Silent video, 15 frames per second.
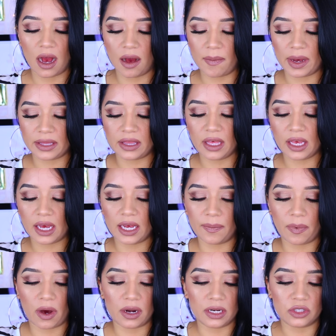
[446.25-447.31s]
Um, I think I
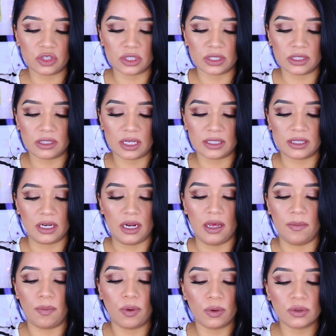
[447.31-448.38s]
bought it just as an
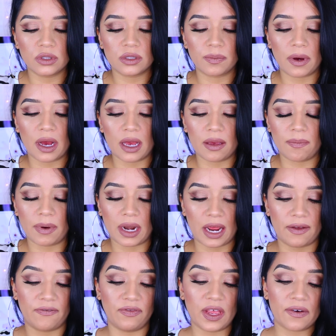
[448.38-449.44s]
impulse buy, but
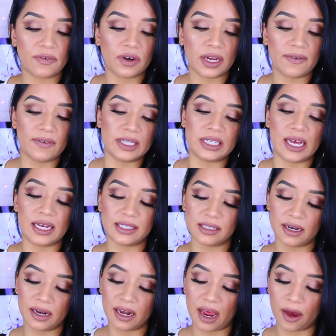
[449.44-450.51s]
I've never even
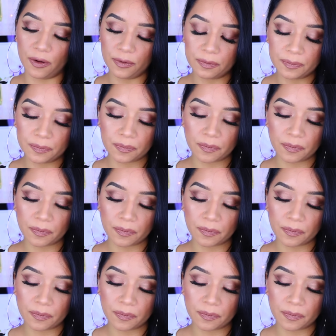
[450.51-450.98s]
tested it out.